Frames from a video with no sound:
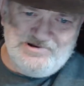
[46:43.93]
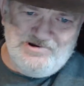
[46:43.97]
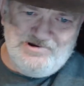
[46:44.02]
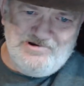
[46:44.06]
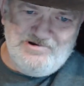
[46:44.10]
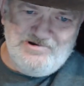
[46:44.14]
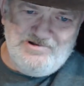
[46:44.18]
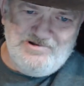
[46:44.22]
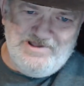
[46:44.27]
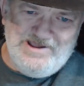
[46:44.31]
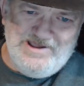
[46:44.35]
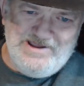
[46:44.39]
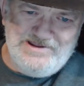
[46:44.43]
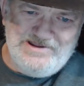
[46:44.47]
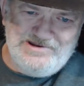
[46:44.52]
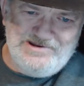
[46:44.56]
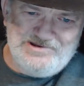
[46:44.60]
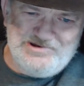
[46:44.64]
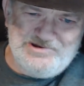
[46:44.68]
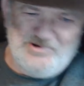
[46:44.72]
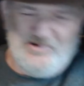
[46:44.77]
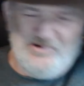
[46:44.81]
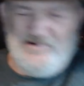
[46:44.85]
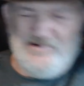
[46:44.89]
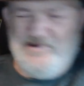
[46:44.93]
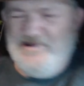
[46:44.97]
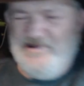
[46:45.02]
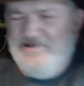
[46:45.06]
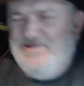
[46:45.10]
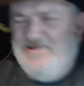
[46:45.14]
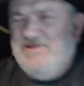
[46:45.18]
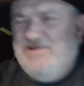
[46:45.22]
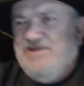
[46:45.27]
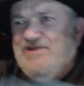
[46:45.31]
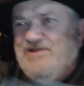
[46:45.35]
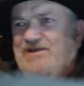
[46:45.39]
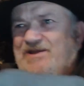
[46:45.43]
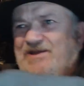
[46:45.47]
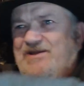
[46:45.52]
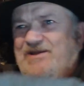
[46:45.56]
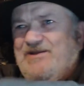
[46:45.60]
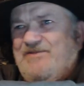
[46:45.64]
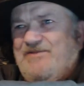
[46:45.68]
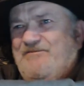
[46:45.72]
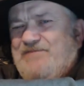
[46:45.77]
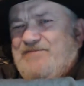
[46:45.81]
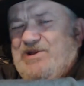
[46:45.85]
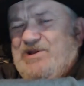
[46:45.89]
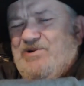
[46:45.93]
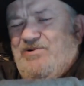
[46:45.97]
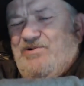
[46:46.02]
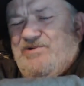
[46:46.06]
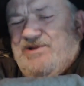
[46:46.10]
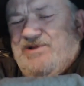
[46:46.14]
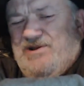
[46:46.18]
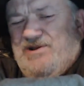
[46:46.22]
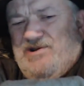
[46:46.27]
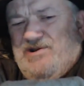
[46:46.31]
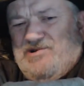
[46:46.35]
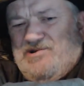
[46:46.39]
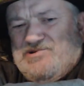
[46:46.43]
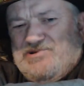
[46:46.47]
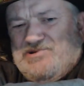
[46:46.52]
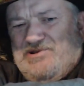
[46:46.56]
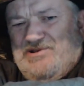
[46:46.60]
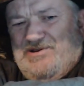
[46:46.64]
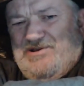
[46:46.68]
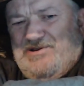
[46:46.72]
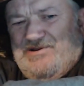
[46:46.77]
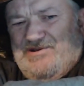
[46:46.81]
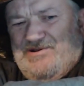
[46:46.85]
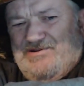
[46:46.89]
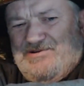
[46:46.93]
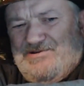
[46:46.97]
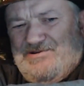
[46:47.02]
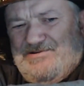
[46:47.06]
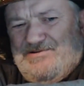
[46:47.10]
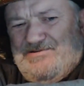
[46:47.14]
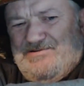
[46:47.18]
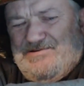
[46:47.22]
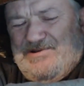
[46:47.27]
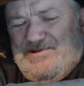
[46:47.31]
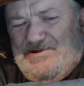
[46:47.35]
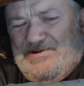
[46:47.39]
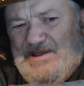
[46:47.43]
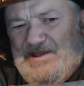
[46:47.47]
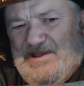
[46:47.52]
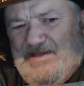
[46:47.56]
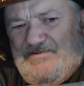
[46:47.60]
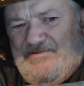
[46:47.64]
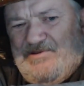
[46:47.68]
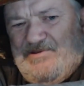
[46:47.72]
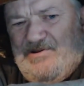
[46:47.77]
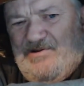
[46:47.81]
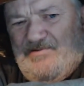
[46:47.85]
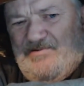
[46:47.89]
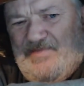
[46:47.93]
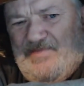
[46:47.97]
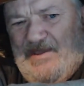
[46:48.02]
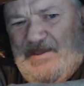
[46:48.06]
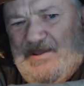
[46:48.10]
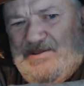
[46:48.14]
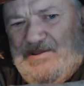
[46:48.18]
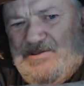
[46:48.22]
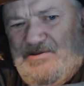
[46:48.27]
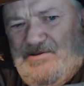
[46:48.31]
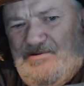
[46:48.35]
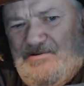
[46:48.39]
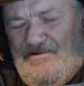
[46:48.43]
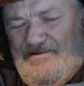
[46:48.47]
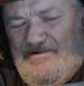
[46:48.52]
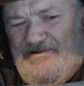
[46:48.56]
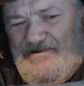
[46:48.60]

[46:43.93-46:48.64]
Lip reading: Girl, how you doing? Big old hugs to you. Good to have you here. Thank you.